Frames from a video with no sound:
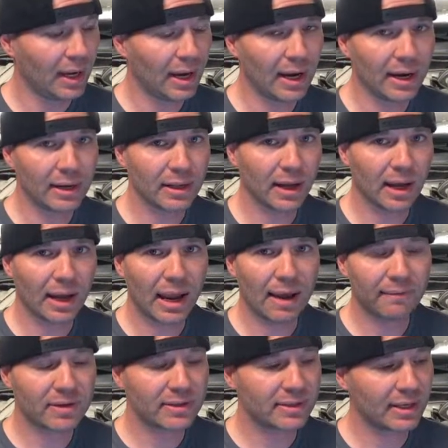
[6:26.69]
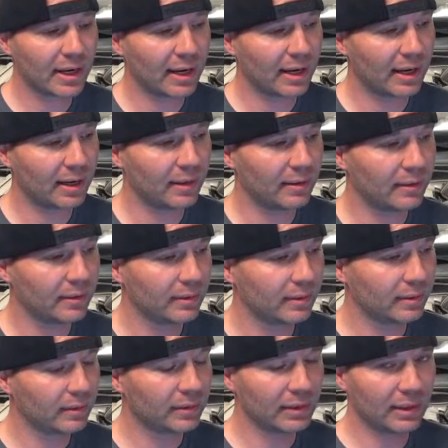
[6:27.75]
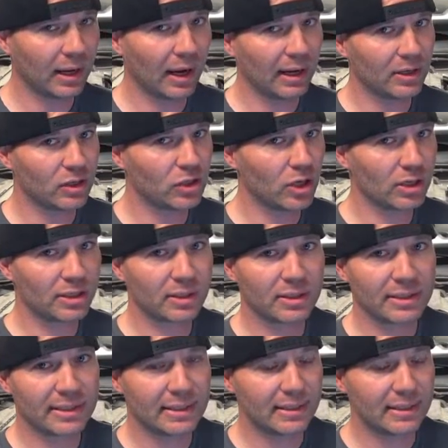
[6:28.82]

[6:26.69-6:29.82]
And I have to say, I just